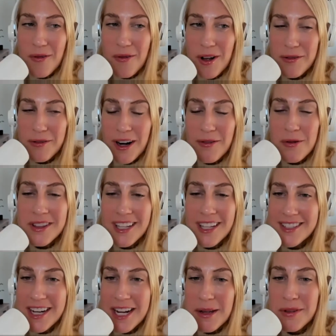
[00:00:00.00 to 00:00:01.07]
Well, for everyone
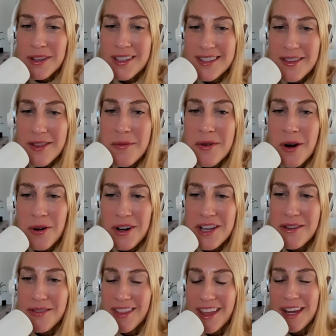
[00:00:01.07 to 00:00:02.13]
listening, please let them know where
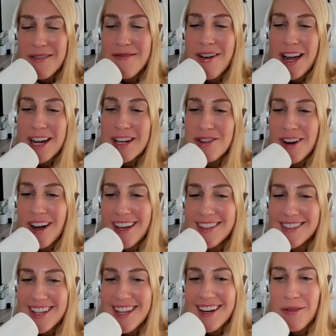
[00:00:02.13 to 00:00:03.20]
you, they can find you
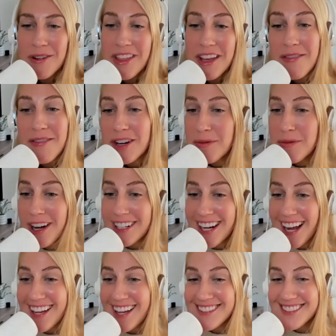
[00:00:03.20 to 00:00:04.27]
guys and where they can find your
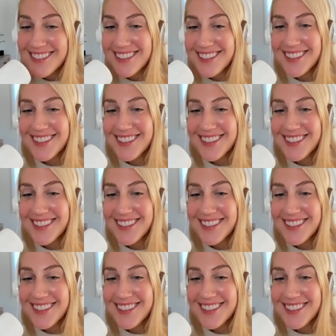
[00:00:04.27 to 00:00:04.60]
podcast.